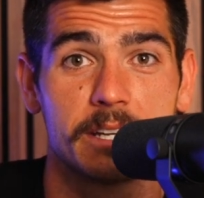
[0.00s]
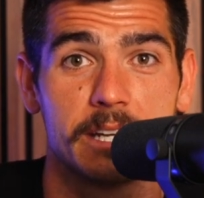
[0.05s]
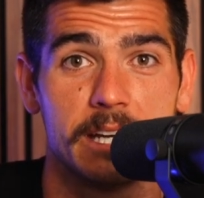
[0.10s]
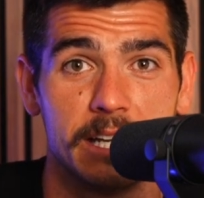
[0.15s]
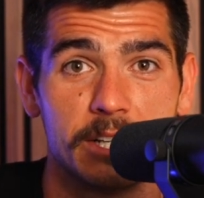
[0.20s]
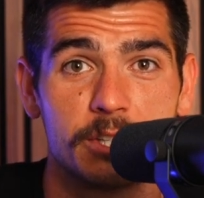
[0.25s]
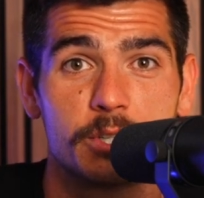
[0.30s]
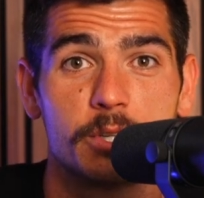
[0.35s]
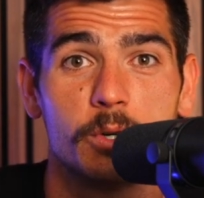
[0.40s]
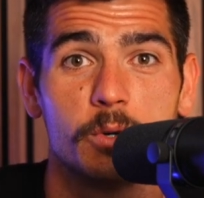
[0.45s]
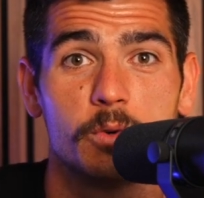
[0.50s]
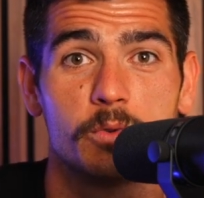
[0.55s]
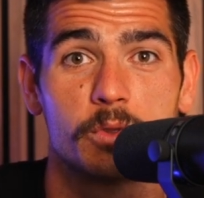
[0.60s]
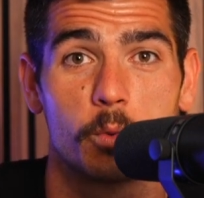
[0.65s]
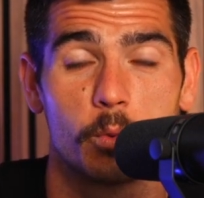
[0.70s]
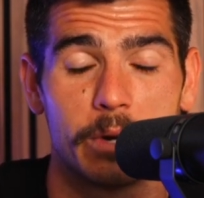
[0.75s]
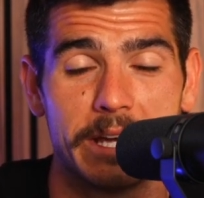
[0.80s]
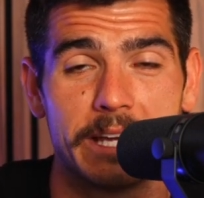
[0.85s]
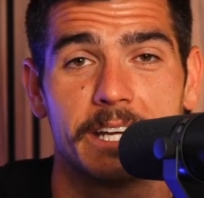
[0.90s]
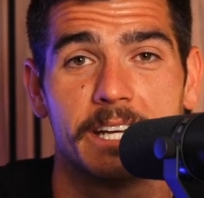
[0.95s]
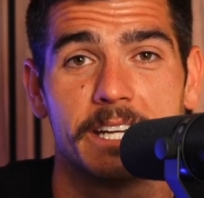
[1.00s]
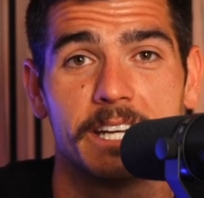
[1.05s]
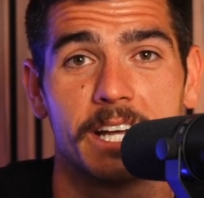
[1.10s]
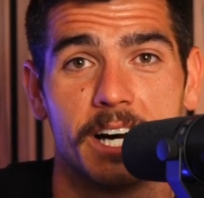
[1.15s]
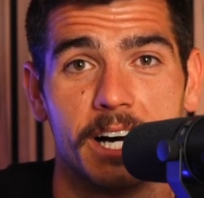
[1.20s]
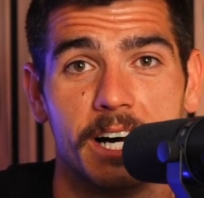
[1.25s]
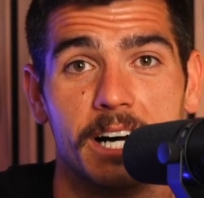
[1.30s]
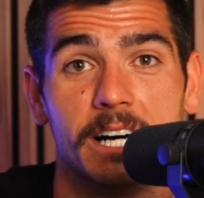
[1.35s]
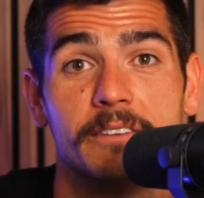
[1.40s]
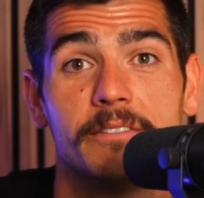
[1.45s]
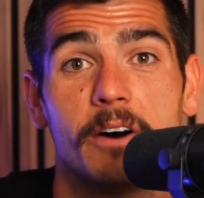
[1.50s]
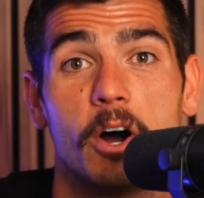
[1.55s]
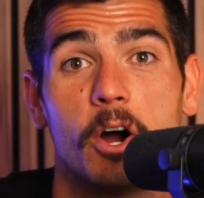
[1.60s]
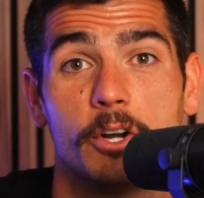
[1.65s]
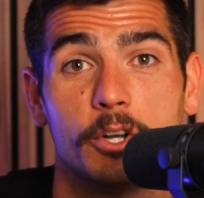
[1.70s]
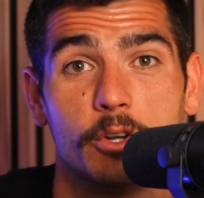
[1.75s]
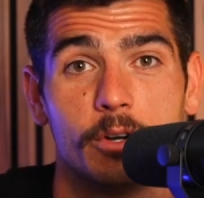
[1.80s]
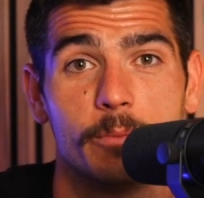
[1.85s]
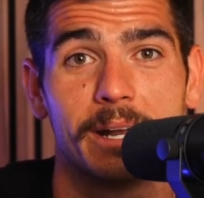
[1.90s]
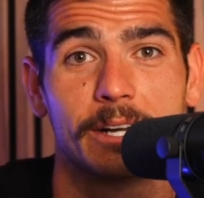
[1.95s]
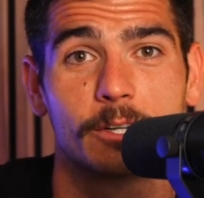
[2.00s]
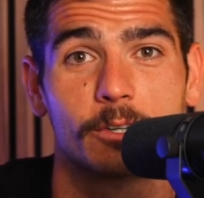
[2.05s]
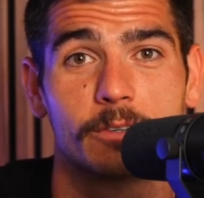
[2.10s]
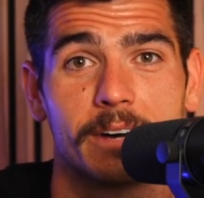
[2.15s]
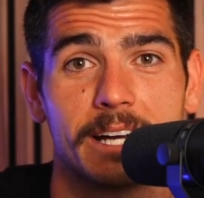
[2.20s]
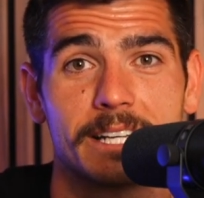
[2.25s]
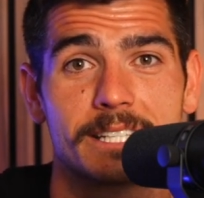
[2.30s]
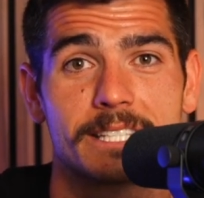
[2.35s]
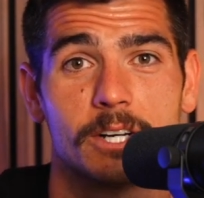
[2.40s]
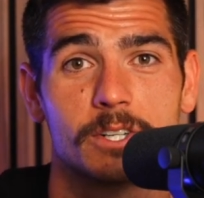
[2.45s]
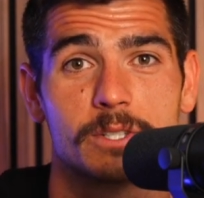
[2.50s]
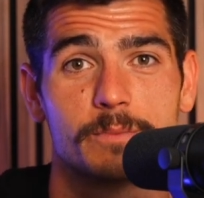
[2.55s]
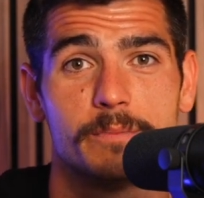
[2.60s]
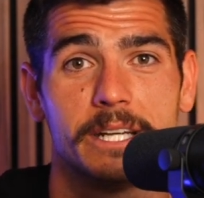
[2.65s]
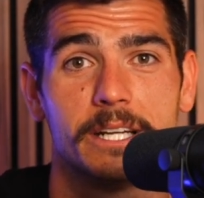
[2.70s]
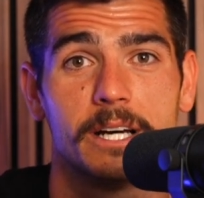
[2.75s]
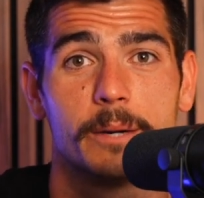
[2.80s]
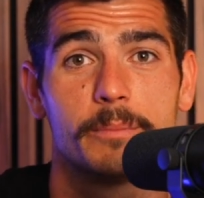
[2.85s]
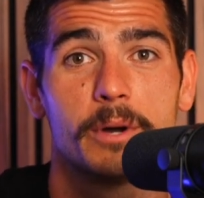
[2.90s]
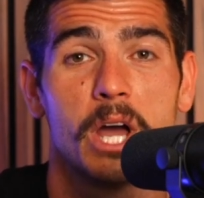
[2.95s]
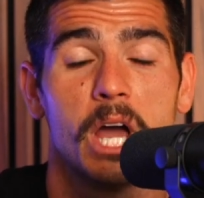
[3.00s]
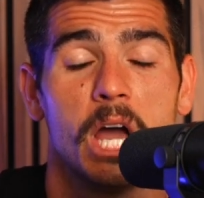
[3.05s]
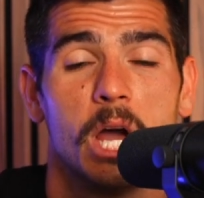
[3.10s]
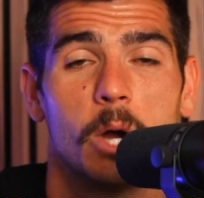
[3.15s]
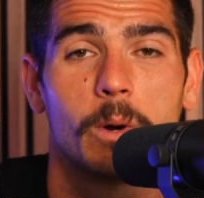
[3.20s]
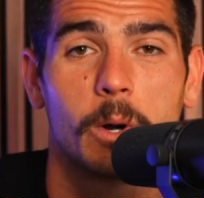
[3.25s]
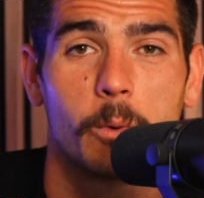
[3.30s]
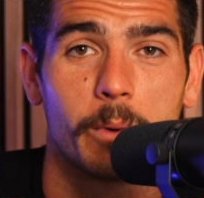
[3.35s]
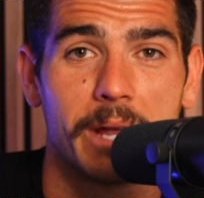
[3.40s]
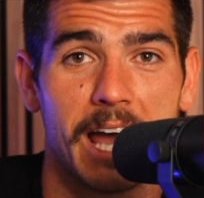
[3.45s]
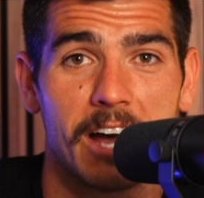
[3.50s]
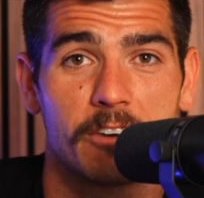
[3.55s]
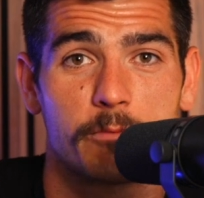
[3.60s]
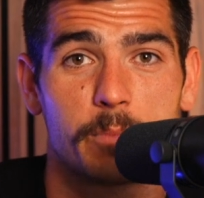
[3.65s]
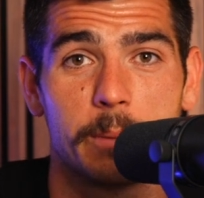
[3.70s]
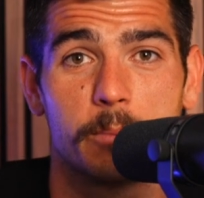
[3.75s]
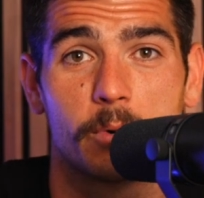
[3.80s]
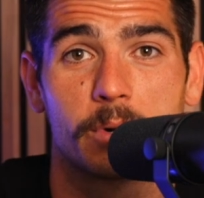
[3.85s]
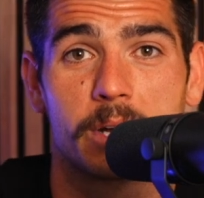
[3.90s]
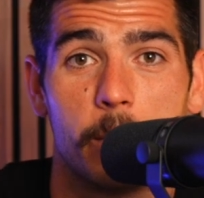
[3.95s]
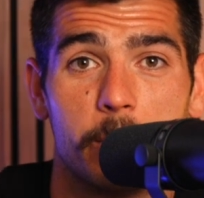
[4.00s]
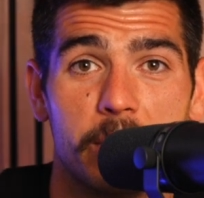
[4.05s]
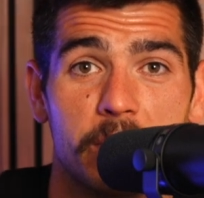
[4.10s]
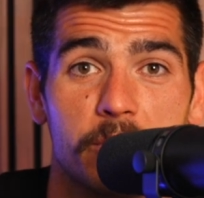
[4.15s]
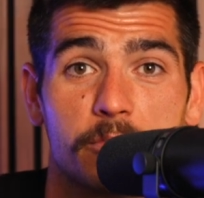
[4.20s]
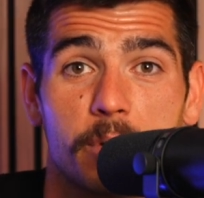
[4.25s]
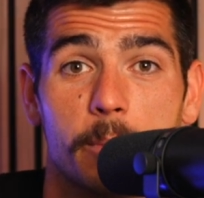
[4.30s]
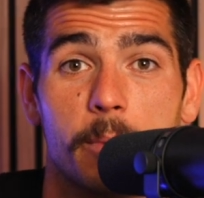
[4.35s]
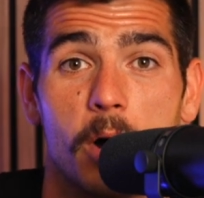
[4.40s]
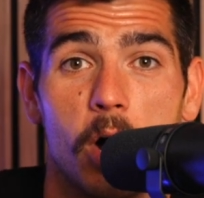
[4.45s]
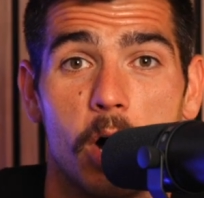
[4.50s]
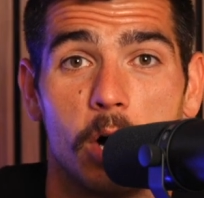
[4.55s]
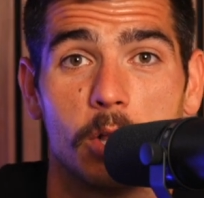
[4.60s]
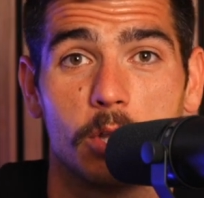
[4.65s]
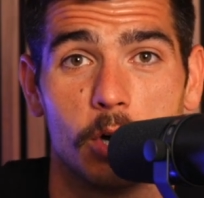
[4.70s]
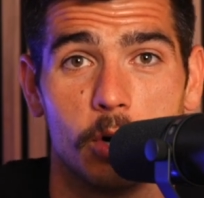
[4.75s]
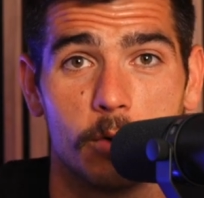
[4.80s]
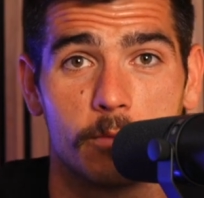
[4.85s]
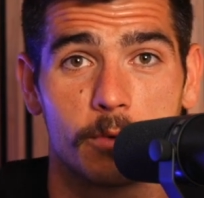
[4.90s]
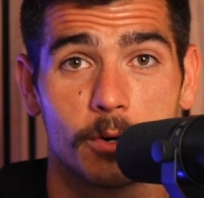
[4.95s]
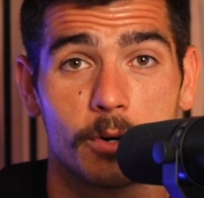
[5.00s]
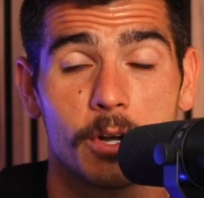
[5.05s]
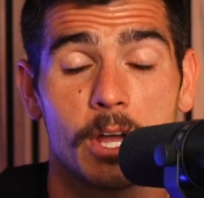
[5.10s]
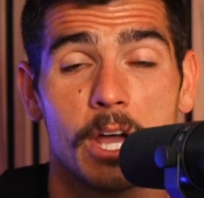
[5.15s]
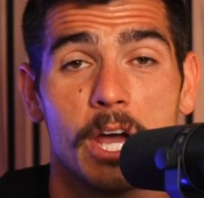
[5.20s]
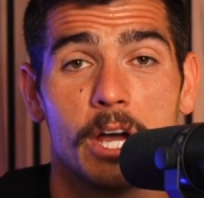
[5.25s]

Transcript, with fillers: into the weekend of our New to Medical Device Sales meetup where we have people coming from all over